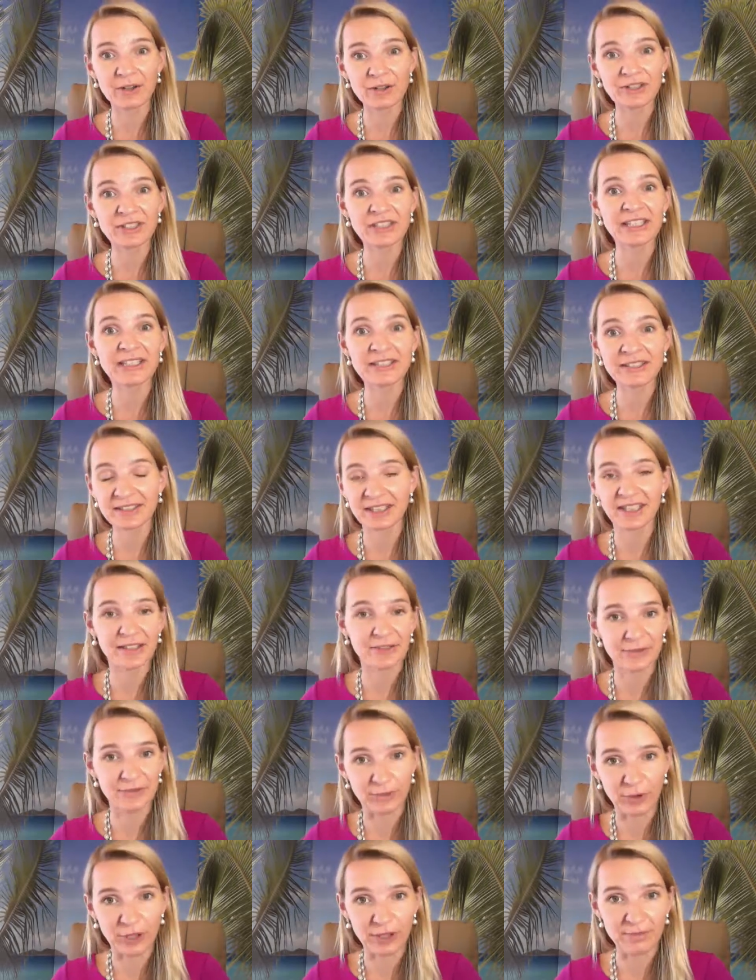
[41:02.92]
the intake
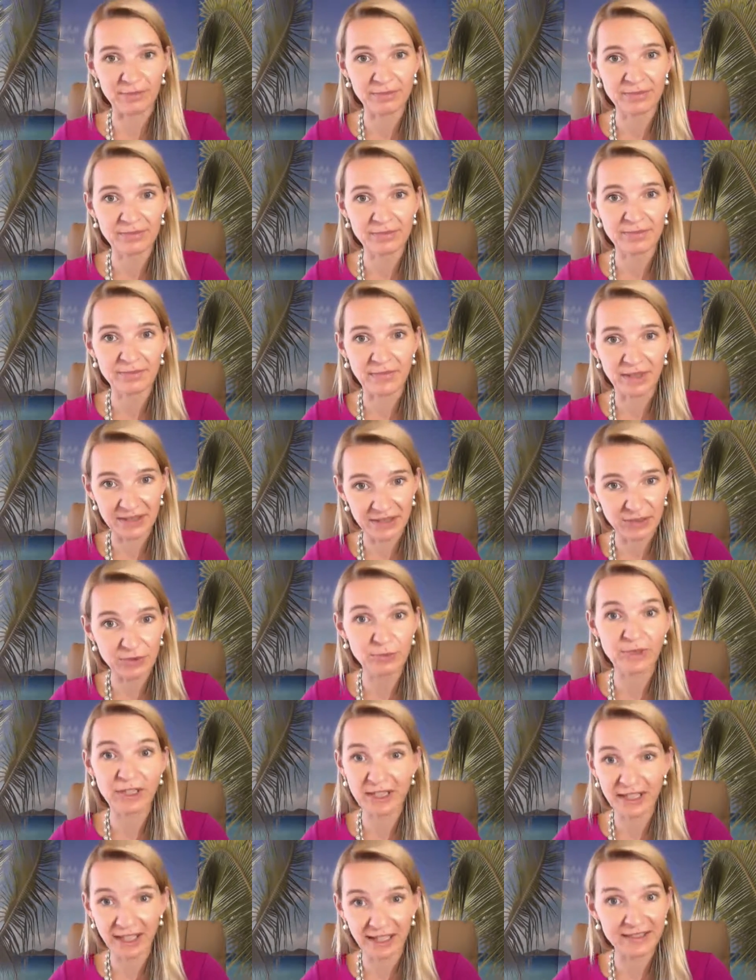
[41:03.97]
form, you
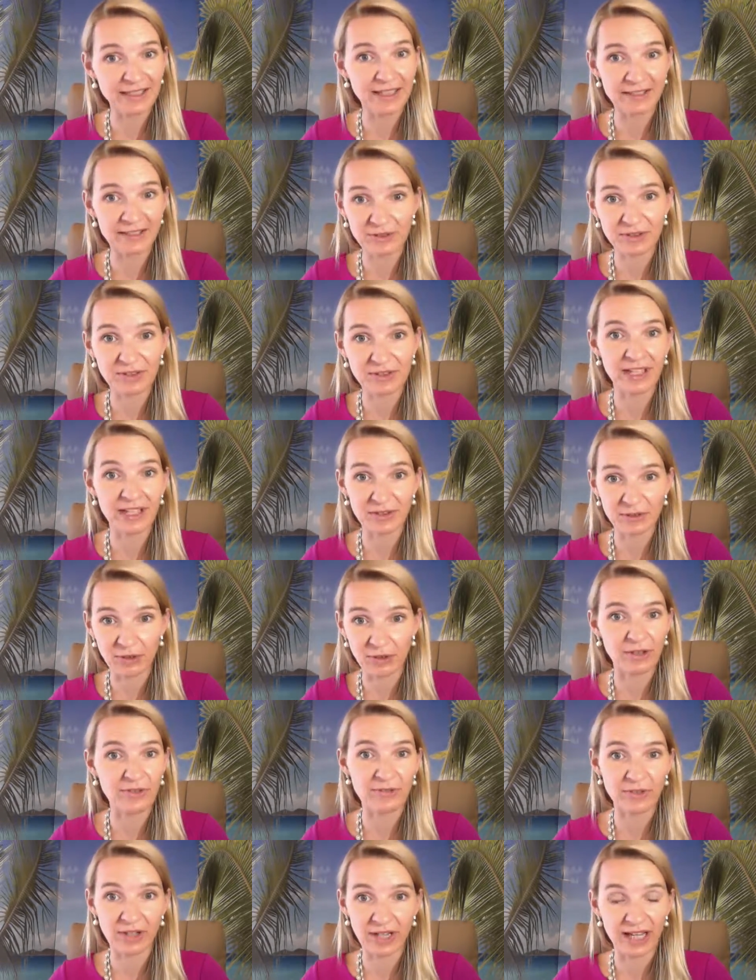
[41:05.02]
will get that, that
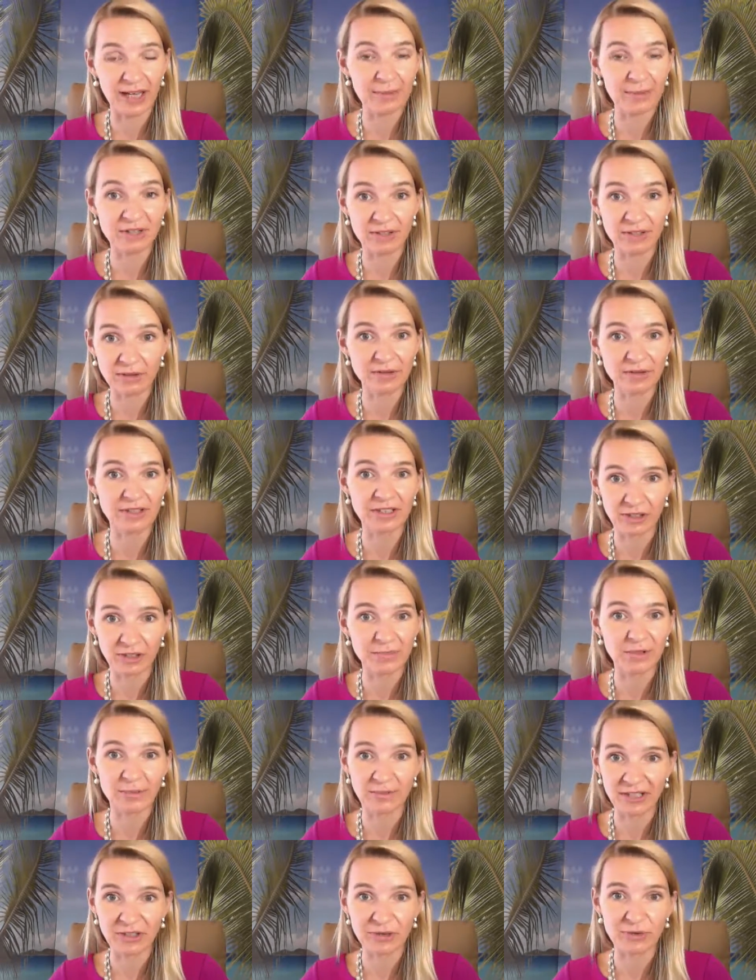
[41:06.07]
call for absolutely
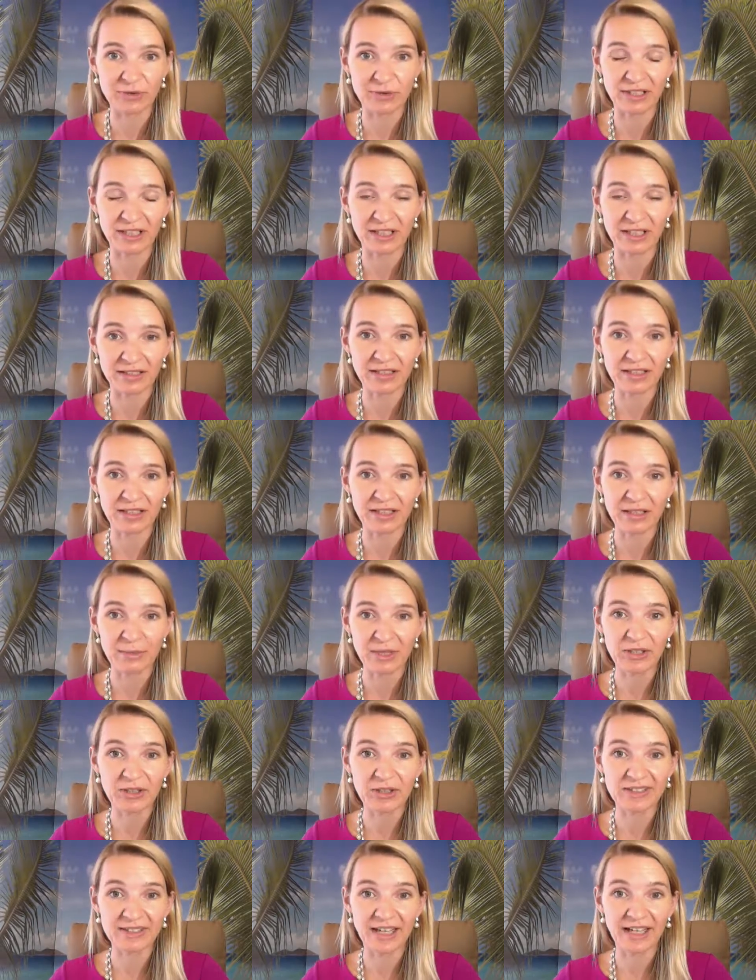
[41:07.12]
complimentary.
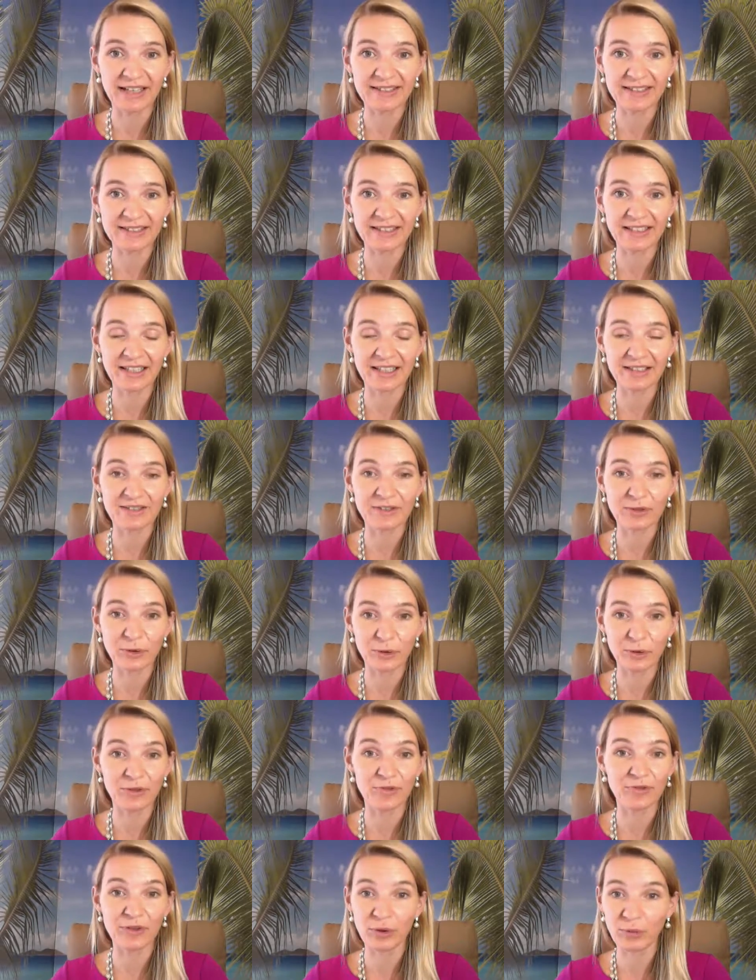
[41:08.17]
Because I see that you're,
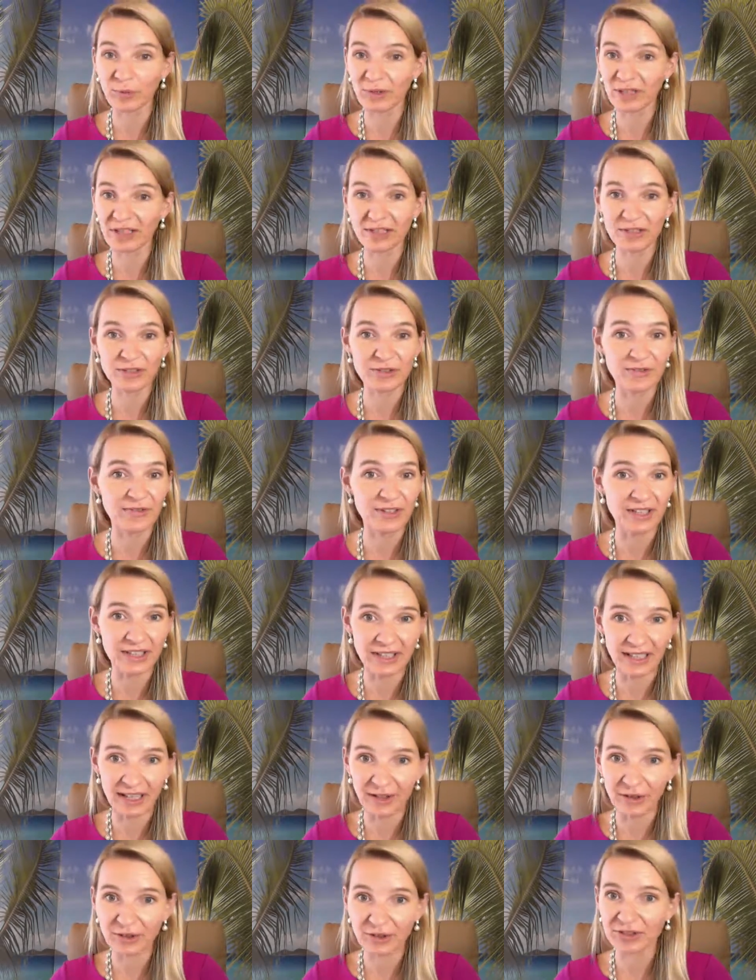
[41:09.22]
if you're willing to fill it
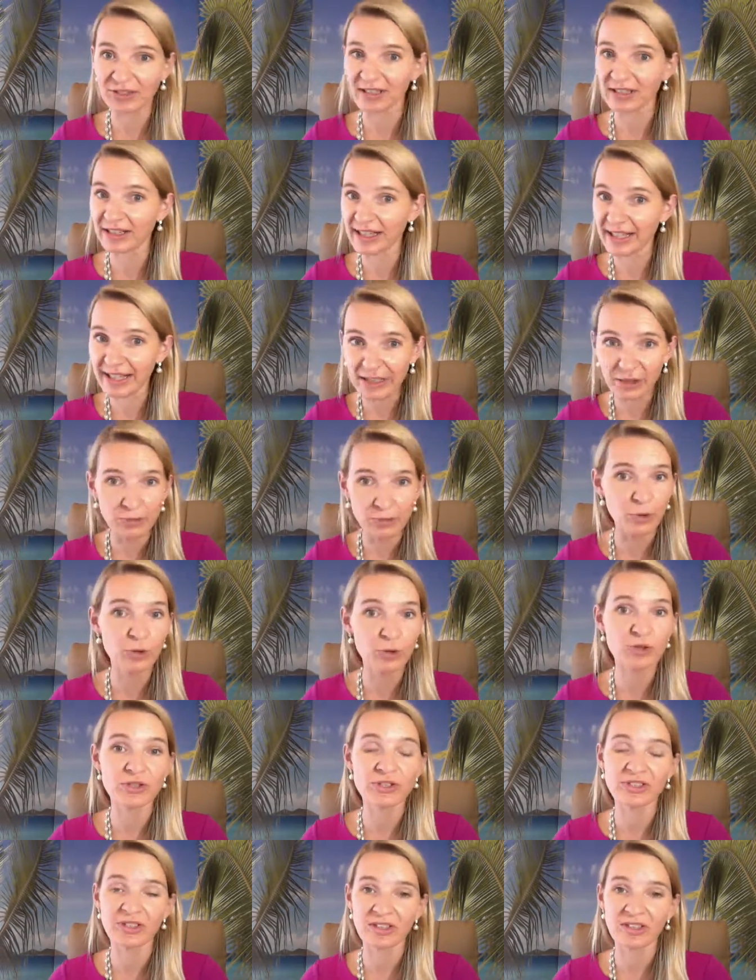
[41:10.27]
out, lay your
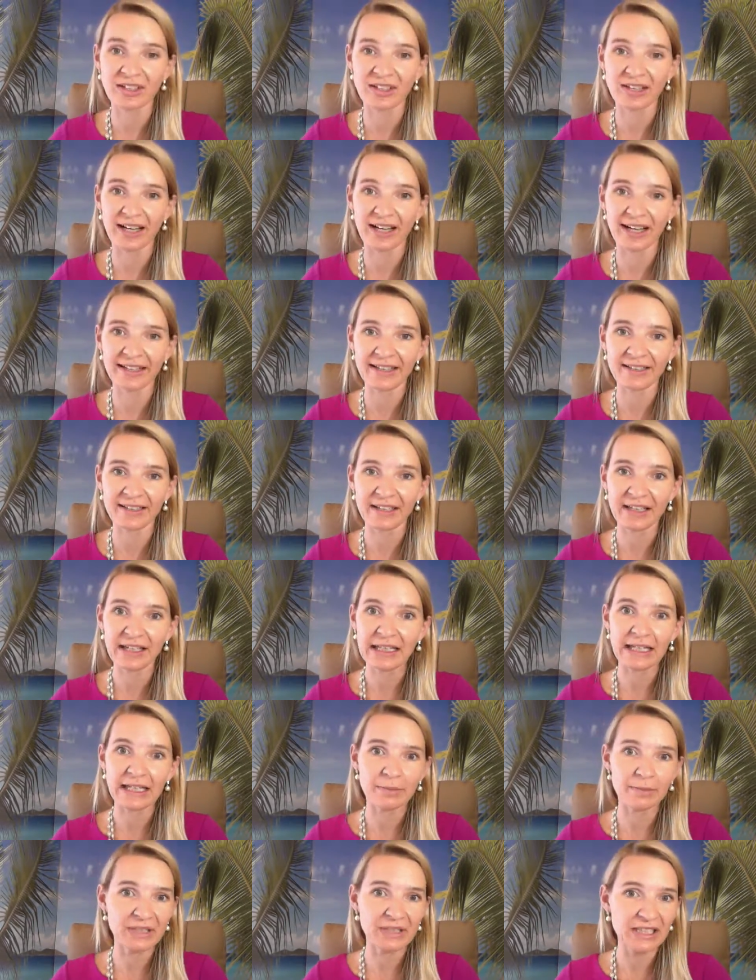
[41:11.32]
emotions on the line
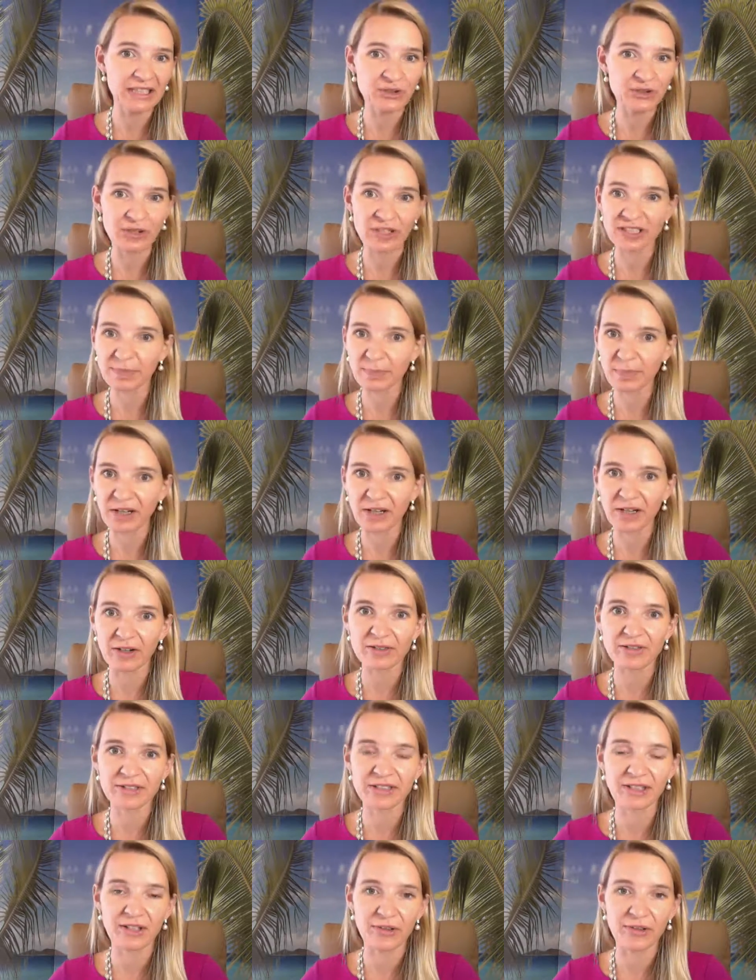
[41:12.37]
and be transparent
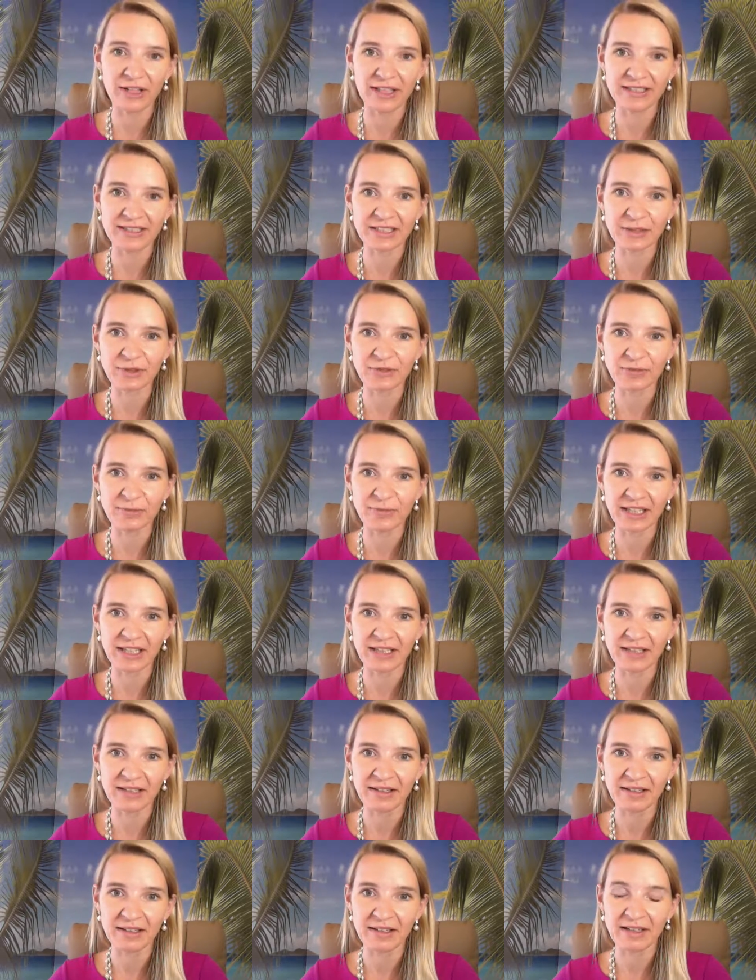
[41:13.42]
and authentic with
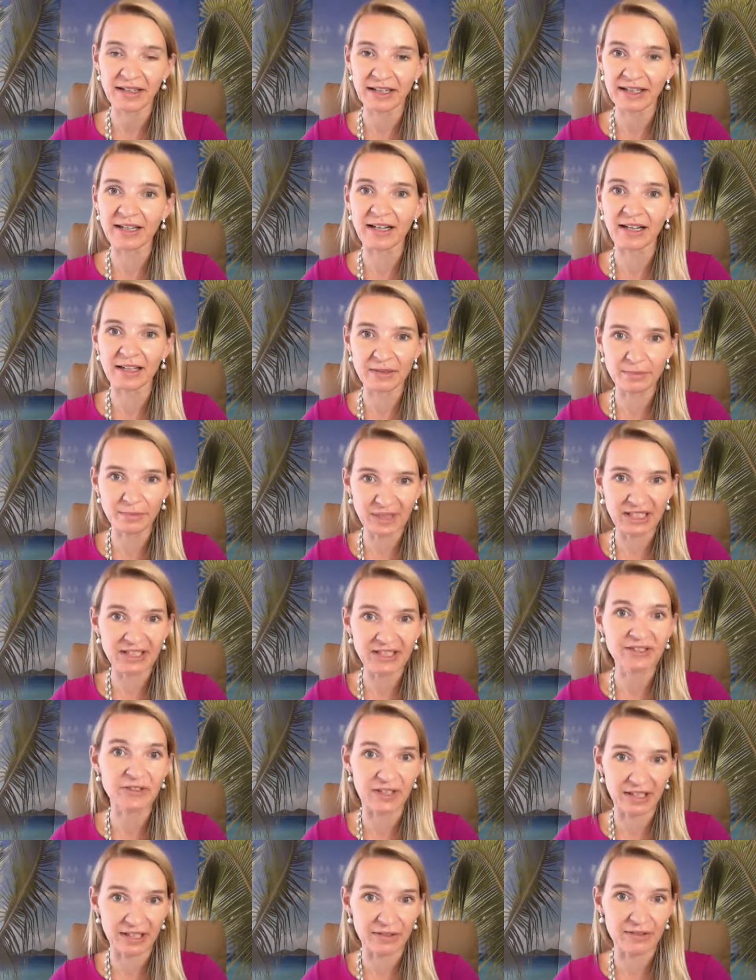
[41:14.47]
me, like I'll meet you
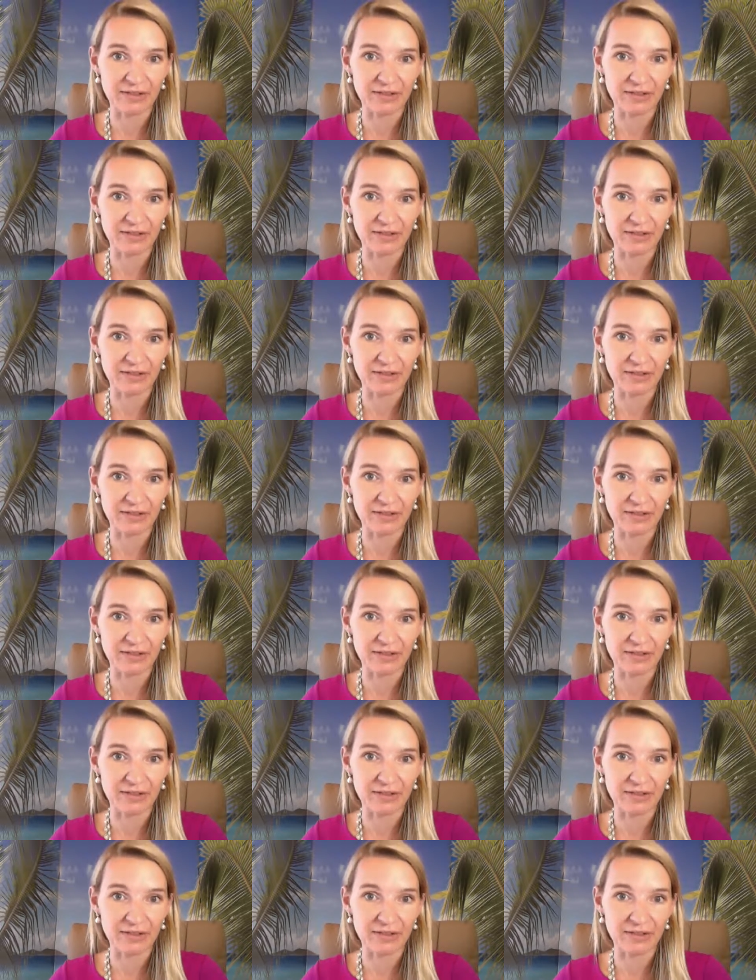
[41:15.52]
there.